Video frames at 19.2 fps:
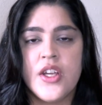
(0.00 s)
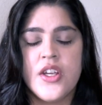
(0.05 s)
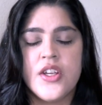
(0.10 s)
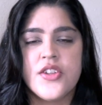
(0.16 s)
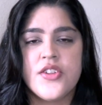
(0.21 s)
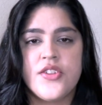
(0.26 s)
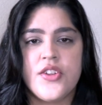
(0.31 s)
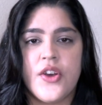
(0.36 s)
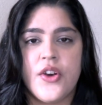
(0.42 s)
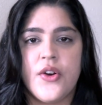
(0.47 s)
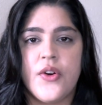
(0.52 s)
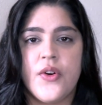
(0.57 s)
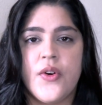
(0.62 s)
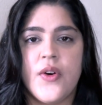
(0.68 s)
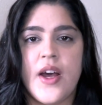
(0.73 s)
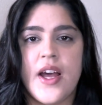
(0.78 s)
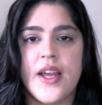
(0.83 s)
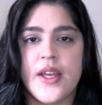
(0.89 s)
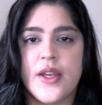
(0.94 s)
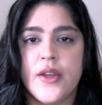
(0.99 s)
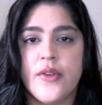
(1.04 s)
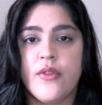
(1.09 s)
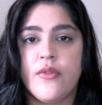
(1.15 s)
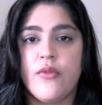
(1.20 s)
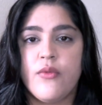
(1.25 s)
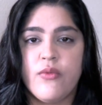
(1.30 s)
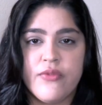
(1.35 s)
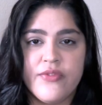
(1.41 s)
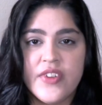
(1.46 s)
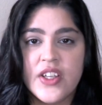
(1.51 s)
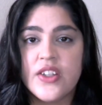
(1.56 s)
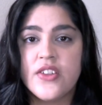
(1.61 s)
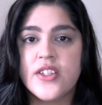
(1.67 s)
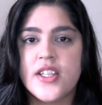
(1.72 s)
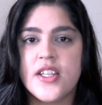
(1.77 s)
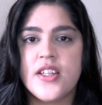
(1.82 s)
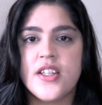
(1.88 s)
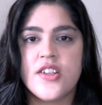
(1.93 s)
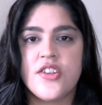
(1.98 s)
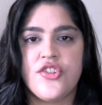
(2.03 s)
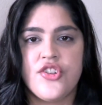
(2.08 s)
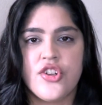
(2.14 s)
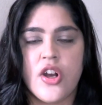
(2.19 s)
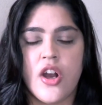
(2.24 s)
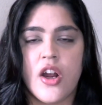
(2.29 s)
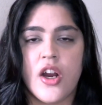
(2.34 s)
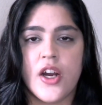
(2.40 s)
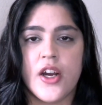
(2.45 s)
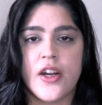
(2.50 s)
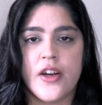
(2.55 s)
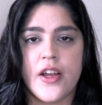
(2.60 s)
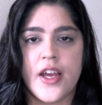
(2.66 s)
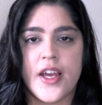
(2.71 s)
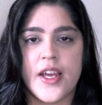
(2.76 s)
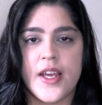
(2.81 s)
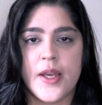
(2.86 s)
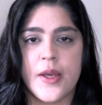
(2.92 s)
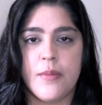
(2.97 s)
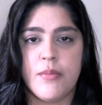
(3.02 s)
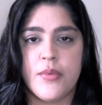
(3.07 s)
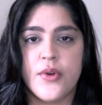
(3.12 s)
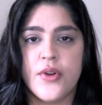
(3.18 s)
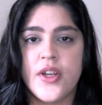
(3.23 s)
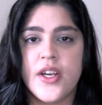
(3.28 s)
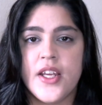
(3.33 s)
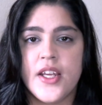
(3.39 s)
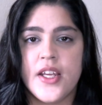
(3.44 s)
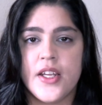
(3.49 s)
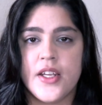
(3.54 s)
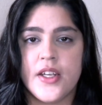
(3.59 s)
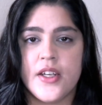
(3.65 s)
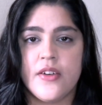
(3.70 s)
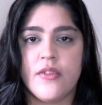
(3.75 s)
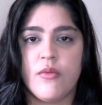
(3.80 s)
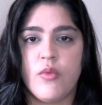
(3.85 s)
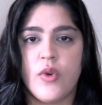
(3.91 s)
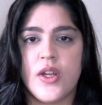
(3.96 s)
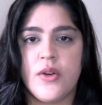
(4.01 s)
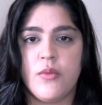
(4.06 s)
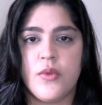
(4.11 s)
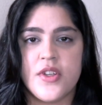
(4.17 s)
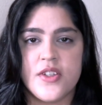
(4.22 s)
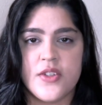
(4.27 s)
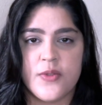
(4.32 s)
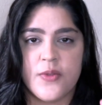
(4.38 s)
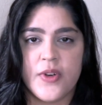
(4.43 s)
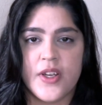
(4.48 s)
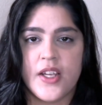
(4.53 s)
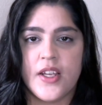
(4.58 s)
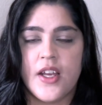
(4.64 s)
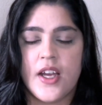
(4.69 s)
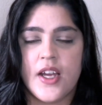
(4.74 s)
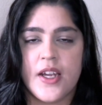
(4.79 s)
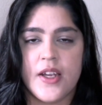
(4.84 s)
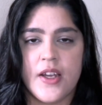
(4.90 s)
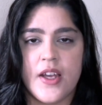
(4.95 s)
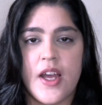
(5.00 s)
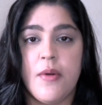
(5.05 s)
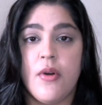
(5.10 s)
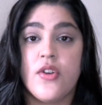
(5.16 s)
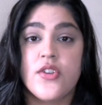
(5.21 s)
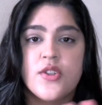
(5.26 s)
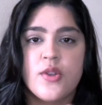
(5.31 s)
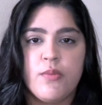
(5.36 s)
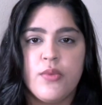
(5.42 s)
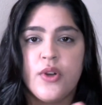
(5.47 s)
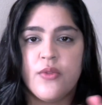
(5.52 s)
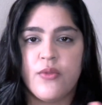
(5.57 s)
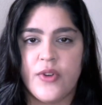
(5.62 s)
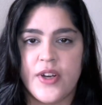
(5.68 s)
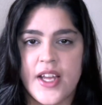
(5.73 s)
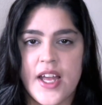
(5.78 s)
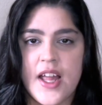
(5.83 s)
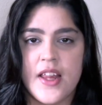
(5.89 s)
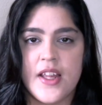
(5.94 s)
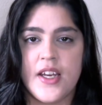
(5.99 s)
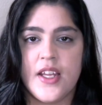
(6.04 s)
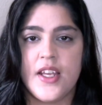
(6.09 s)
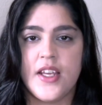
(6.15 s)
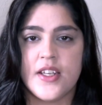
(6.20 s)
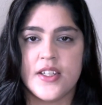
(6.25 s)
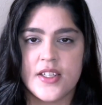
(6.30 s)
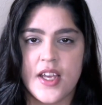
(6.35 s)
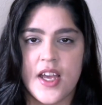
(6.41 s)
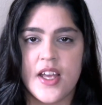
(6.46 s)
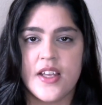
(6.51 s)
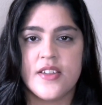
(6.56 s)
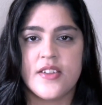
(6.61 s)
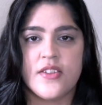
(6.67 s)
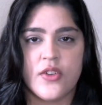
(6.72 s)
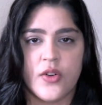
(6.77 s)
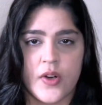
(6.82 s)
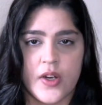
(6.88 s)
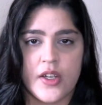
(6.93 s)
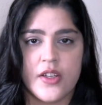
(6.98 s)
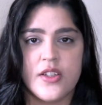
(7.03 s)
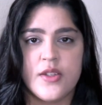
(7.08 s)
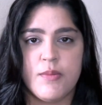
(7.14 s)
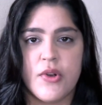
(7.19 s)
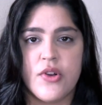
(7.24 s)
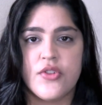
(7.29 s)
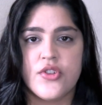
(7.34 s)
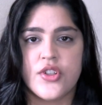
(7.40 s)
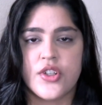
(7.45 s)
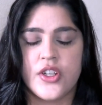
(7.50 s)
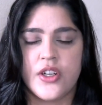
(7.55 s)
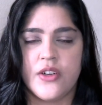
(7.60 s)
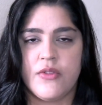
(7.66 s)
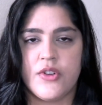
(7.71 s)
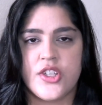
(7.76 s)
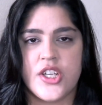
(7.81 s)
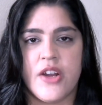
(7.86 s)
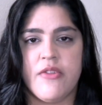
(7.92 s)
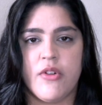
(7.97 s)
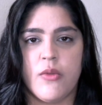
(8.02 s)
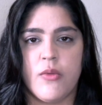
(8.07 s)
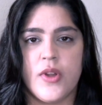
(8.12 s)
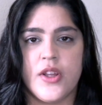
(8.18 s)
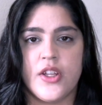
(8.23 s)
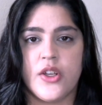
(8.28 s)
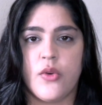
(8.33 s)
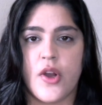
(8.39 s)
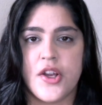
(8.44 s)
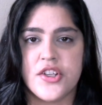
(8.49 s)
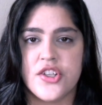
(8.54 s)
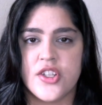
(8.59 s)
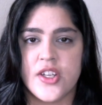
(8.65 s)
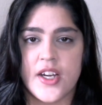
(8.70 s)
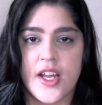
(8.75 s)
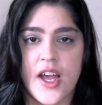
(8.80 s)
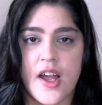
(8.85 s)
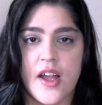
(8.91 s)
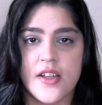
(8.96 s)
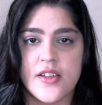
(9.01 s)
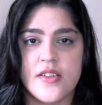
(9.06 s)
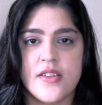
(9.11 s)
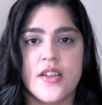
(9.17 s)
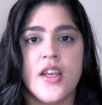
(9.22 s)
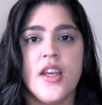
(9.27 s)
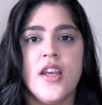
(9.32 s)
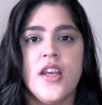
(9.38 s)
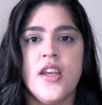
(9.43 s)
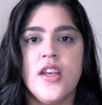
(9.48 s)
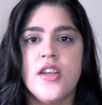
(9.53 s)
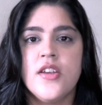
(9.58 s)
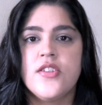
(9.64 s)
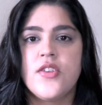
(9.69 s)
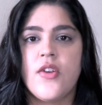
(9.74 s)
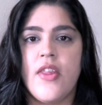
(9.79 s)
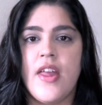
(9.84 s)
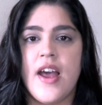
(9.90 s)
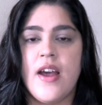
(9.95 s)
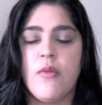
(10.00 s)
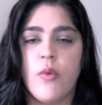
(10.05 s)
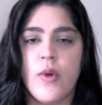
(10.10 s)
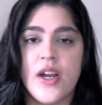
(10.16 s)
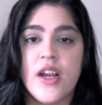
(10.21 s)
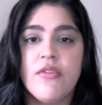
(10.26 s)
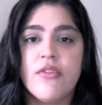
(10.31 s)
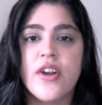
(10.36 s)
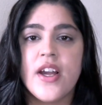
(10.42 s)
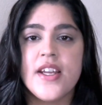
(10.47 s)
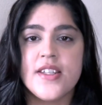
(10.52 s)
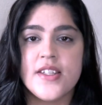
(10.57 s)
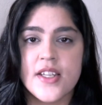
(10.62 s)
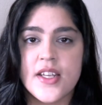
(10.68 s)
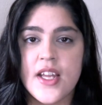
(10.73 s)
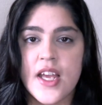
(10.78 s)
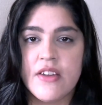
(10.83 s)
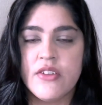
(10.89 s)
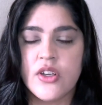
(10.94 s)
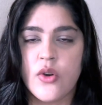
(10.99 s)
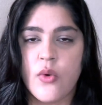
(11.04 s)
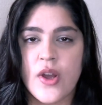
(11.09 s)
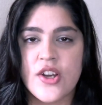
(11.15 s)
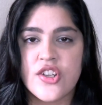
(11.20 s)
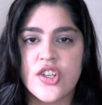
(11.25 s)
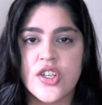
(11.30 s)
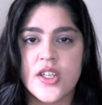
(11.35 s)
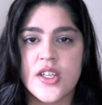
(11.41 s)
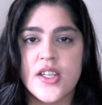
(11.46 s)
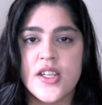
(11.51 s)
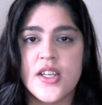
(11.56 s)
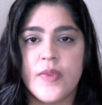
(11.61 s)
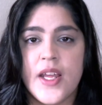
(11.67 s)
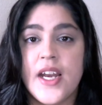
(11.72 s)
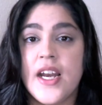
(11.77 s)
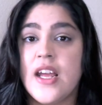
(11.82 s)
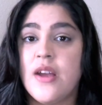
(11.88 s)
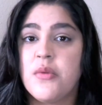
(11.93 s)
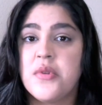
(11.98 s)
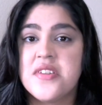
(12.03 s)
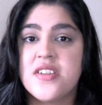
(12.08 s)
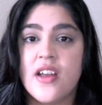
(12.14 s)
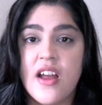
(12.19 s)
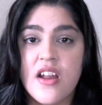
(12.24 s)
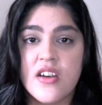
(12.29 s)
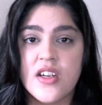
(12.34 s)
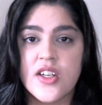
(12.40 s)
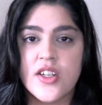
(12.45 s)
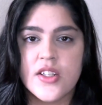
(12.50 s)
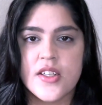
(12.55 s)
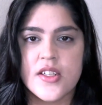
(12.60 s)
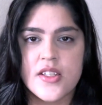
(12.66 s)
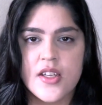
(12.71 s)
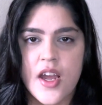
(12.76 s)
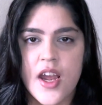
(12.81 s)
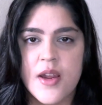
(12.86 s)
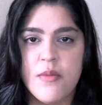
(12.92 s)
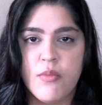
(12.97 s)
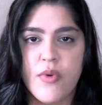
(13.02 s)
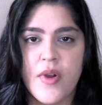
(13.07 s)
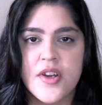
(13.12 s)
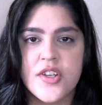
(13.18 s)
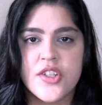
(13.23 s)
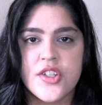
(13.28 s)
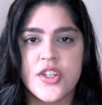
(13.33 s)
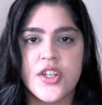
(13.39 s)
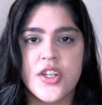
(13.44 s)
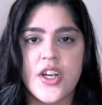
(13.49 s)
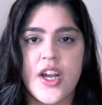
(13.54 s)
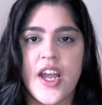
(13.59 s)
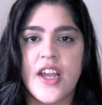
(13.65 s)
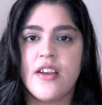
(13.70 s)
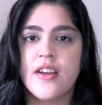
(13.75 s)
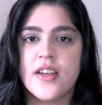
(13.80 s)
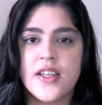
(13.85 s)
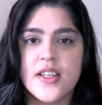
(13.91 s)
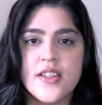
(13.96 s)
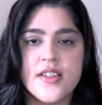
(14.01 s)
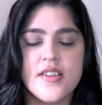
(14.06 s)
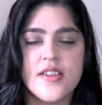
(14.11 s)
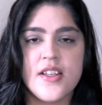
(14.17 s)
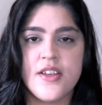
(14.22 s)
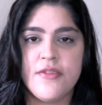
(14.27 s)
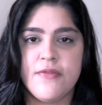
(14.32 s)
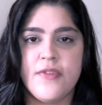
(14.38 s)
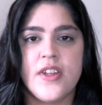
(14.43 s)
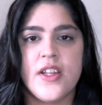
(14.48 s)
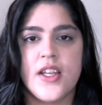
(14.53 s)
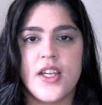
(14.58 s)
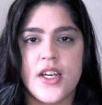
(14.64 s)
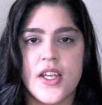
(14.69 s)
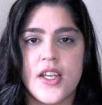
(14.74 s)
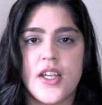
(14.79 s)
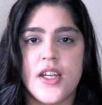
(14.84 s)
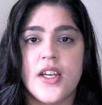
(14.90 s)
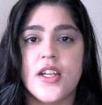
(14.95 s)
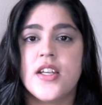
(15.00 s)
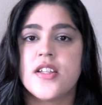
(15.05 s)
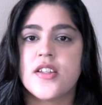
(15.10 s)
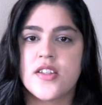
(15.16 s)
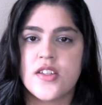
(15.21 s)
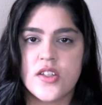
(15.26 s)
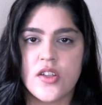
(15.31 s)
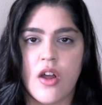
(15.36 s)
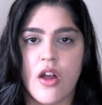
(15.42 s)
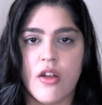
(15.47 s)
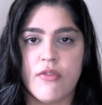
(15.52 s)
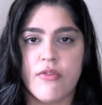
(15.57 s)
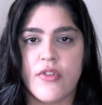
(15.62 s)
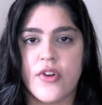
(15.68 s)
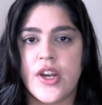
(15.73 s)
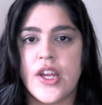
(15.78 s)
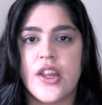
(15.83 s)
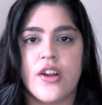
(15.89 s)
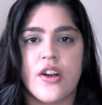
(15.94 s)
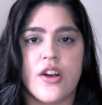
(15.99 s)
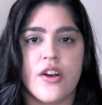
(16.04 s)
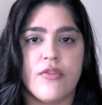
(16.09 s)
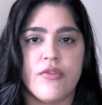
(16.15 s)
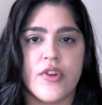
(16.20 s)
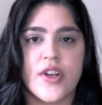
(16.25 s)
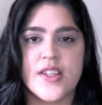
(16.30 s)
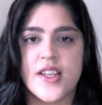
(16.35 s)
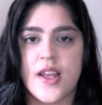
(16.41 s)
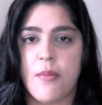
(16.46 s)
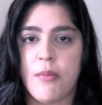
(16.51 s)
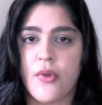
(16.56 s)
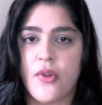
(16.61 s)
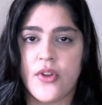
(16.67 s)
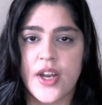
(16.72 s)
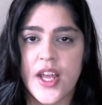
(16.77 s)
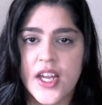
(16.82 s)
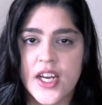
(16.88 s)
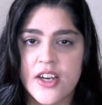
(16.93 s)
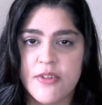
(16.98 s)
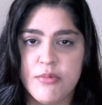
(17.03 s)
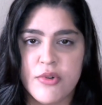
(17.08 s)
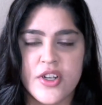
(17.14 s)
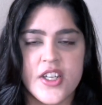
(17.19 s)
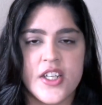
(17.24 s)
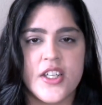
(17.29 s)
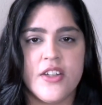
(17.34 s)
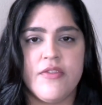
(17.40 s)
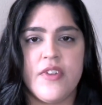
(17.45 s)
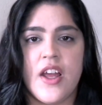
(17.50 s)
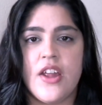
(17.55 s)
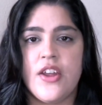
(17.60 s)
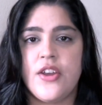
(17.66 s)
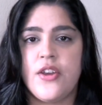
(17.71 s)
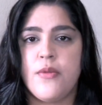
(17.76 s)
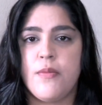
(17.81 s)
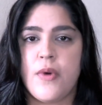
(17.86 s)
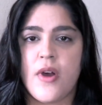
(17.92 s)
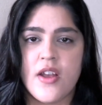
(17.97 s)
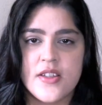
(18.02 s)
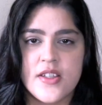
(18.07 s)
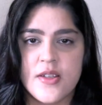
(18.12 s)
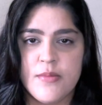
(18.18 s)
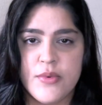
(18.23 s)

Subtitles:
So I filled in this chart. I put in what was I also put reality and test or exposure, whichever one the question asks, so that whenever I did have a question and I was under the time pressure, I could easily fill it in and solve for either, for example, negative predictive value, positive